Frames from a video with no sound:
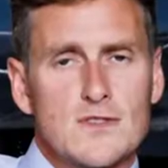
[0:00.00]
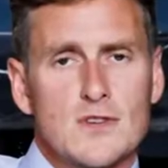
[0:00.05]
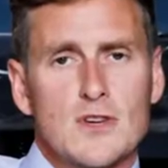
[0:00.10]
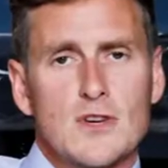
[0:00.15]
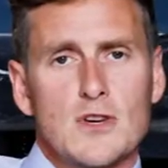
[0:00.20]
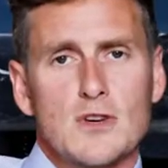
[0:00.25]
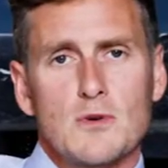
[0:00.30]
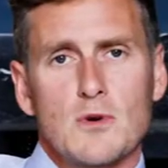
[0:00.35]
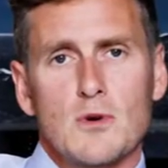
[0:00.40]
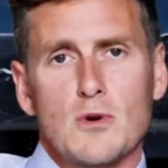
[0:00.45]

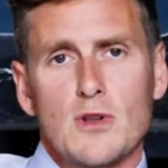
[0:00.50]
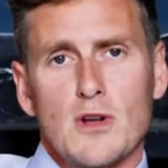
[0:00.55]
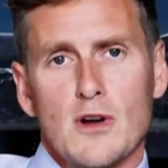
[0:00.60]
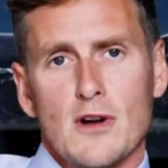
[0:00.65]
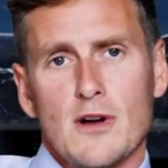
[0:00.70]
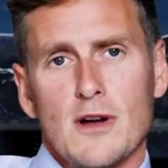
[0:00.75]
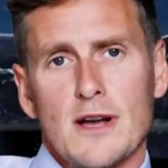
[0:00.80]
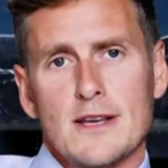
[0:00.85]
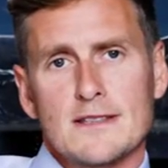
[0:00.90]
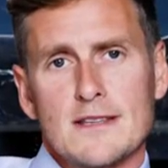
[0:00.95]
to all
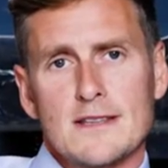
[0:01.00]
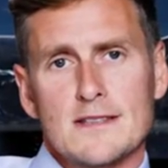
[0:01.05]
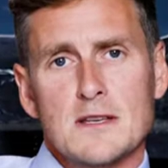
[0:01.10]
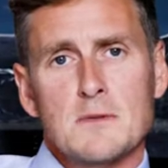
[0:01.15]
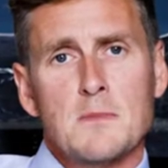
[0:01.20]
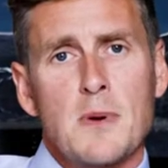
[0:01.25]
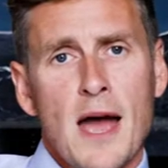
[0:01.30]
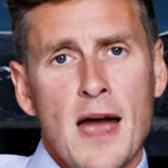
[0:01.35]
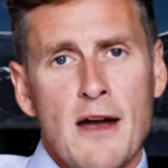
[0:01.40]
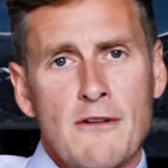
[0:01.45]
our existing
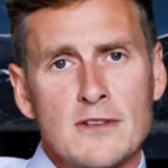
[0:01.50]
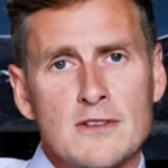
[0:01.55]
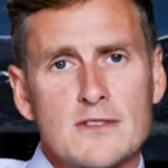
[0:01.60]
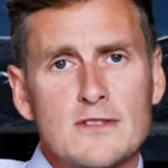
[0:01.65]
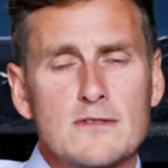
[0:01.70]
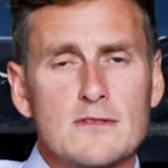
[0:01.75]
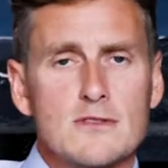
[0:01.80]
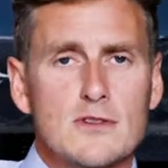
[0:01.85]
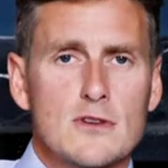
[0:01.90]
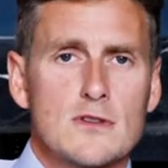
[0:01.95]
parents,
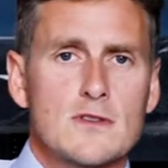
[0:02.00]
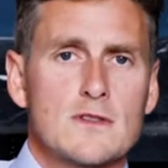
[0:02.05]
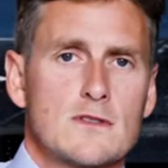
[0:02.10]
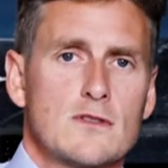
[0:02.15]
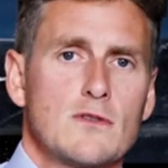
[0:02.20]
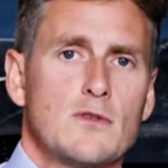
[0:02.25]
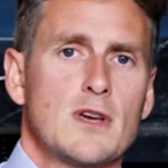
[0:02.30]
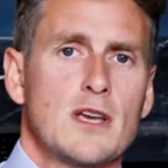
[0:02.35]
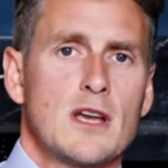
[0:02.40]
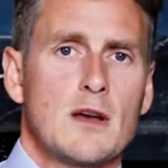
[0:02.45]
just
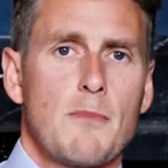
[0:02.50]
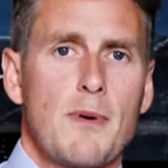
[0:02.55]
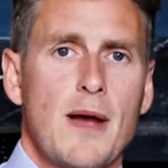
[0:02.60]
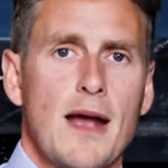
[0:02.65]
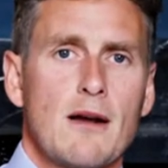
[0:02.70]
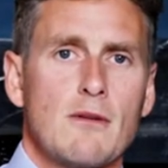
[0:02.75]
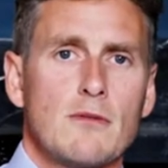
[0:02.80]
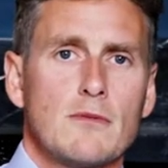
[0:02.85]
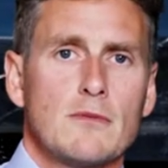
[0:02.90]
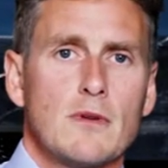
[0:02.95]
talking
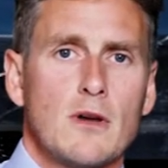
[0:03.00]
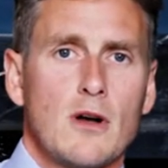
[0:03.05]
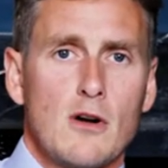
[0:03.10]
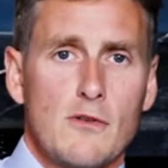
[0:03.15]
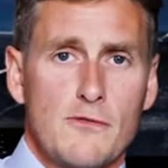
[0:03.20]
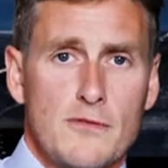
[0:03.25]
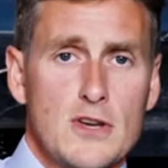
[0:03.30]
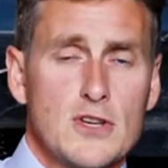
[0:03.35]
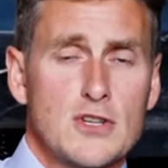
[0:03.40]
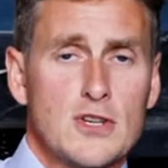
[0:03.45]
about our
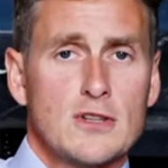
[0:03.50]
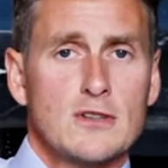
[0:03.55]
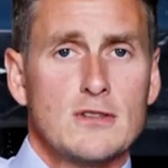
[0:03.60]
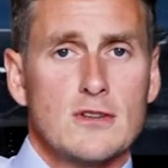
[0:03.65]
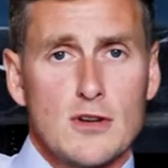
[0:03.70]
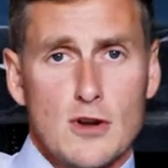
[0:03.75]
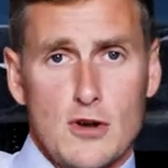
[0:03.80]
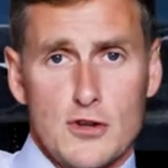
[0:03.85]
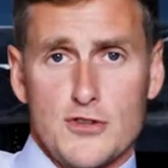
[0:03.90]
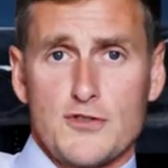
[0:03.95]
vision
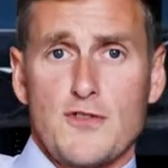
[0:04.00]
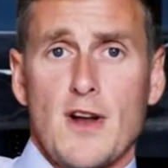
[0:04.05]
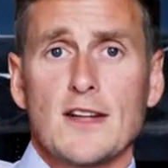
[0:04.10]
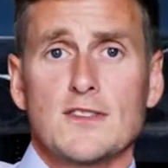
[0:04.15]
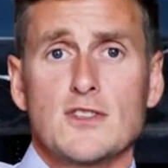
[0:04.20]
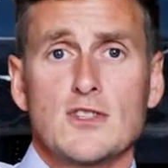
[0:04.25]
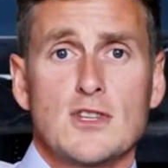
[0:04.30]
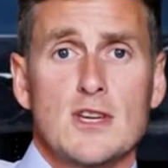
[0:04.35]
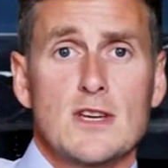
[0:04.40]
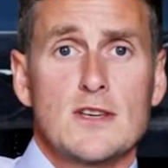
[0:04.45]
and our
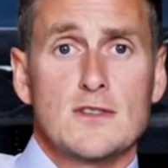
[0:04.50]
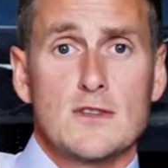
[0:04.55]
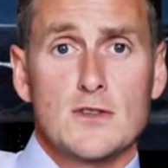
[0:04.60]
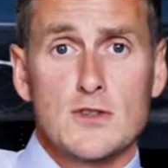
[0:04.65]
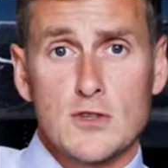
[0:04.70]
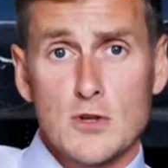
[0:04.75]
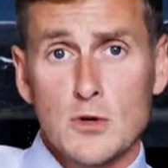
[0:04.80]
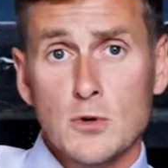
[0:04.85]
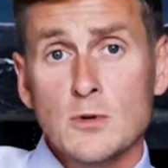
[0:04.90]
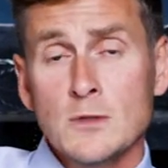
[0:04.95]
strategy as a
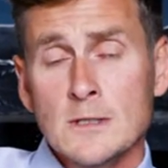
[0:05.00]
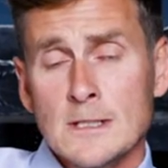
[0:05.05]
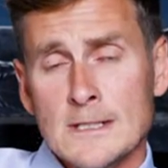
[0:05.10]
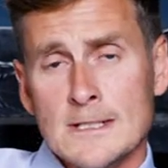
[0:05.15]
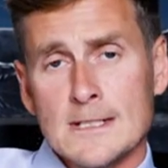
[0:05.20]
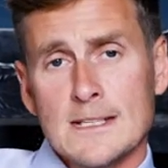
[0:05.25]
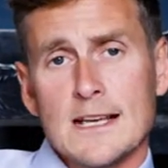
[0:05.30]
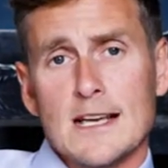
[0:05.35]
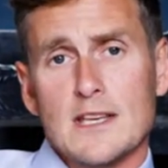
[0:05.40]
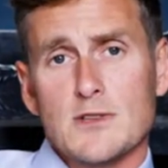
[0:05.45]
school
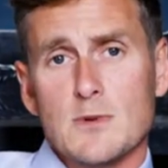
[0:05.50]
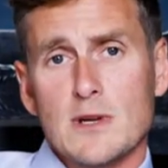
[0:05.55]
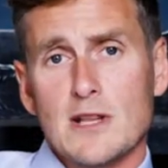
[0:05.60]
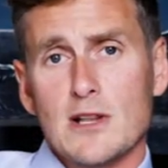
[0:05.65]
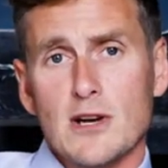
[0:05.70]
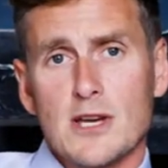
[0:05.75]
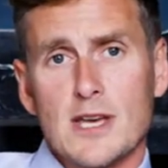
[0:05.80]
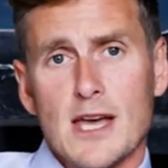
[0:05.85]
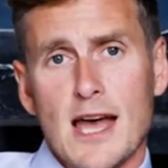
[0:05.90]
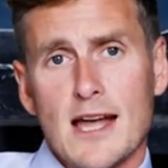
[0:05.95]
as we
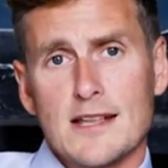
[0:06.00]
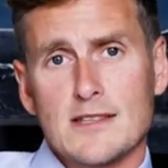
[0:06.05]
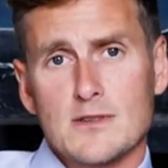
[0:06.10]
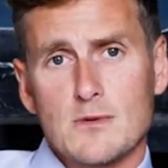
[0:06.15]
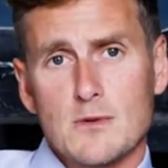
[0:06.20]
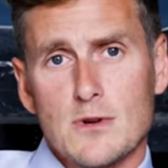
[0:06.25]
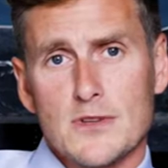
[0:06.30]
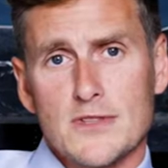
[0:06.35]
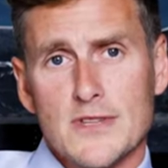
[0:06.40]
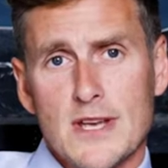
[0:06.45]
look ahead
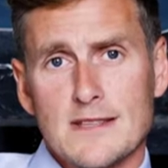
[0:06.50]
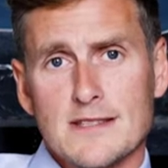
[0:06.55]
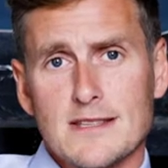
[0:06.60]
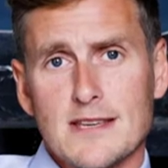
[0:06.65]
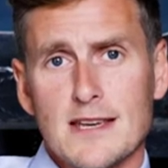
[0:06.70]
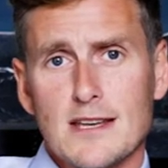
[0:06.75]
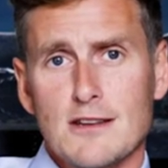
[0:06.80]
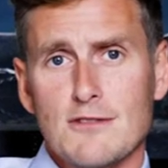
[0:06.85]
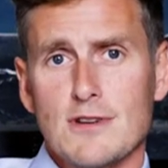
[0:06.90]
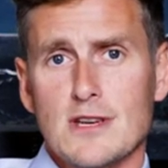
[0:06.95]
to our
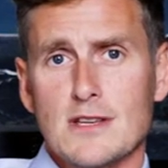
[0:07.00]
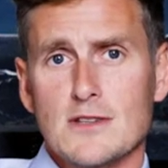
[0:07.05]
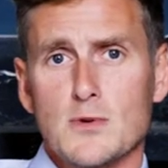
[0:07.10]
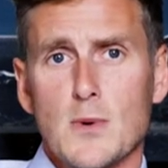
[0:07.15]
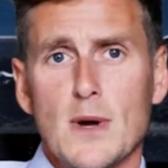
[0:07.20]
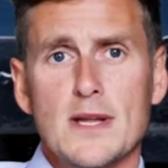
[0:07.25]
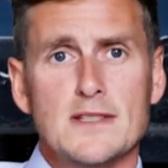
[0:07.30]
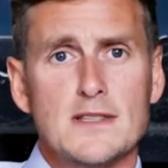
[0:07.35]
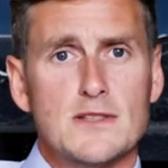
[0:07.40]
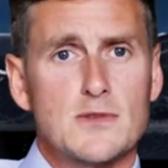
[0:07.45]
centenary in
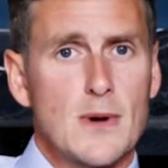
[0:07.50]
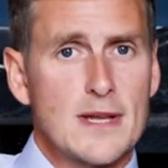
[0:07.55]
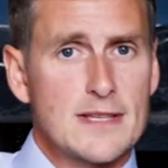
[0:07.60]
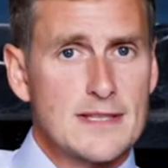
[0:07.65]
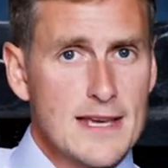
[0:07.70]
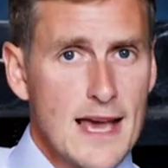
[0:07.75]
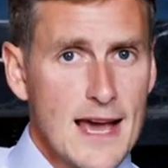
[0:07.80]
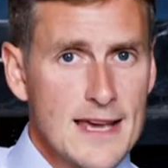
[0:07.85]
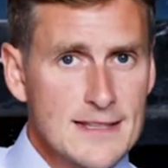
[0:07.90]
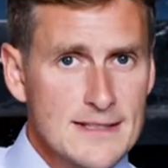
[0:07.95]

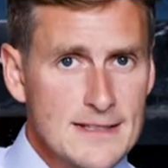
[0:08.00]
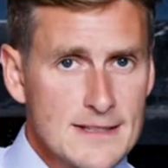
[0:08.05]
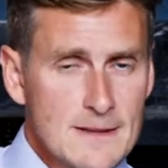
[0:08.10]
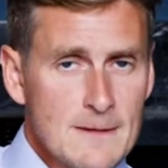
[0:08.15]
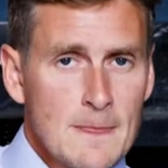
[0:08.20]
2028.